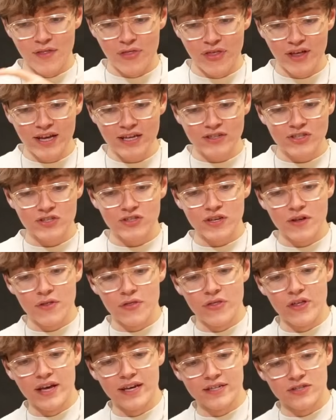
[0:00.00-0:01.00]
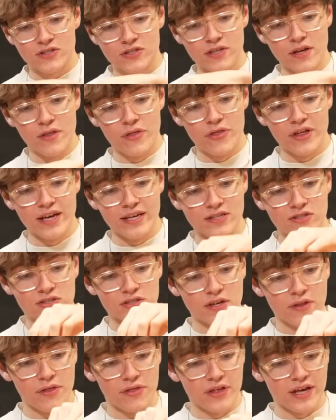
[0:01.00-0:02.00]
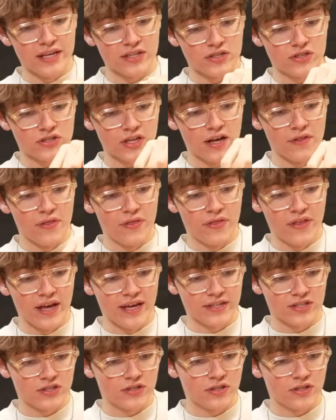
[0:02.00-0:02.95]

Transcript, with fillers: this, this, this, this, and Wait, this.